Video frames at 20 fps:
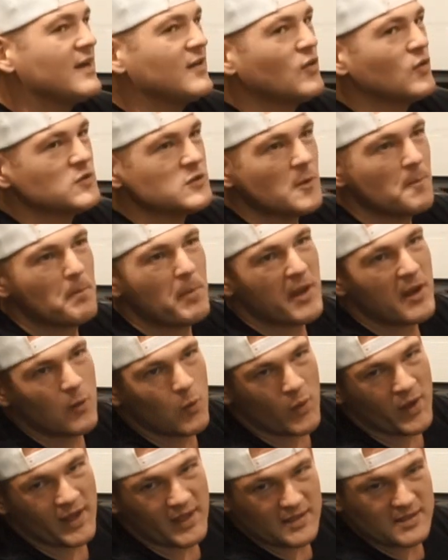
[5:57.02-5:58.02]
those are
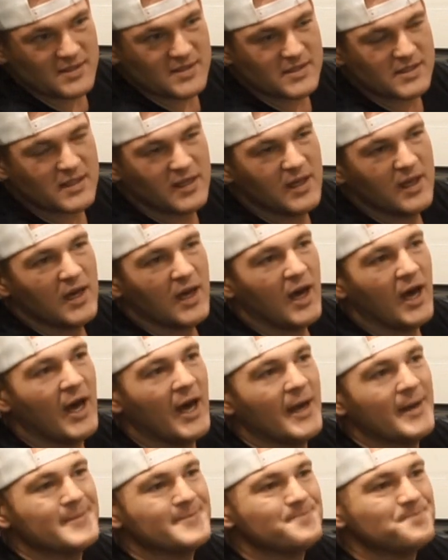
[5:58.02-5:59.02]
big wins.
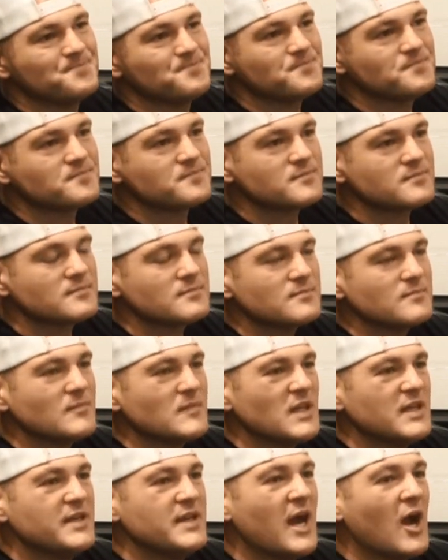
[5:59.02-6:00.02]

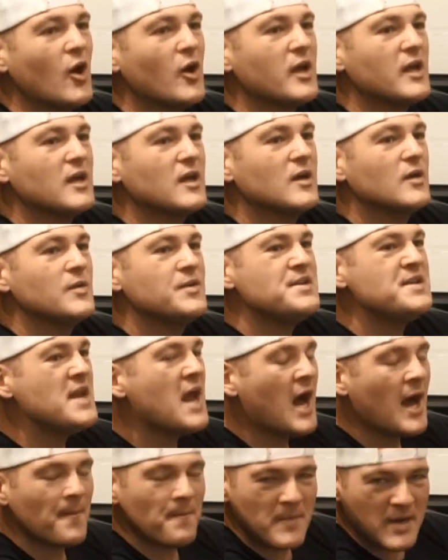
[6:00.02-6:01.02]
Now,
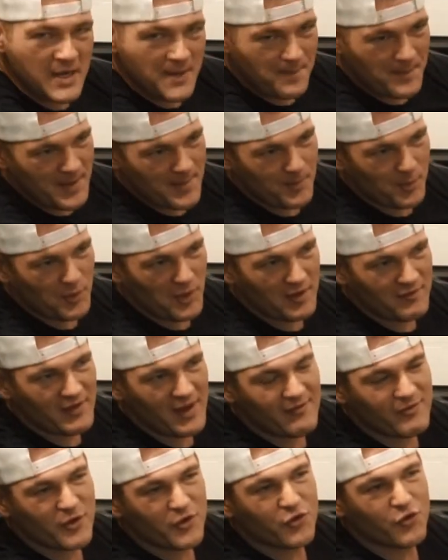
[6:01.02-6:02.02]
not many people have
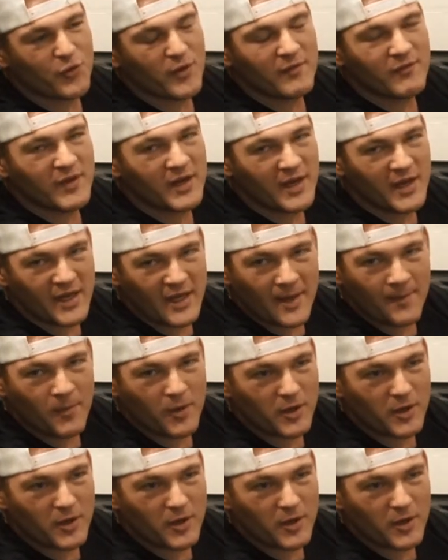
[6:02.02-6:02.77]
ever driven an